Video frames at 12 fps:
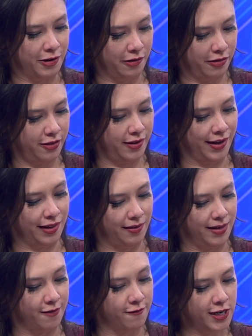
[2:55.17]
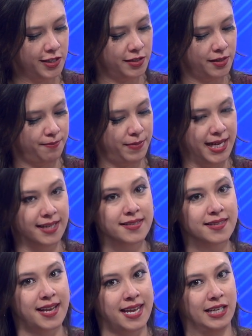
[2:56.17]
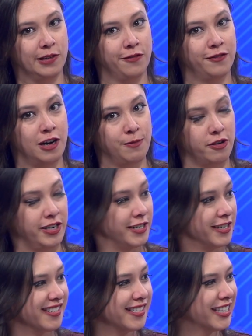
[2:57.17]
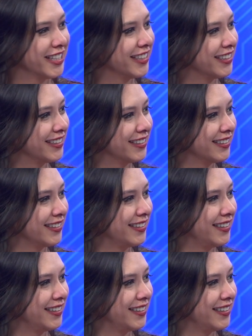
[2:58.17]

Earth, including fish, pigs, and other farm creatures. Okay.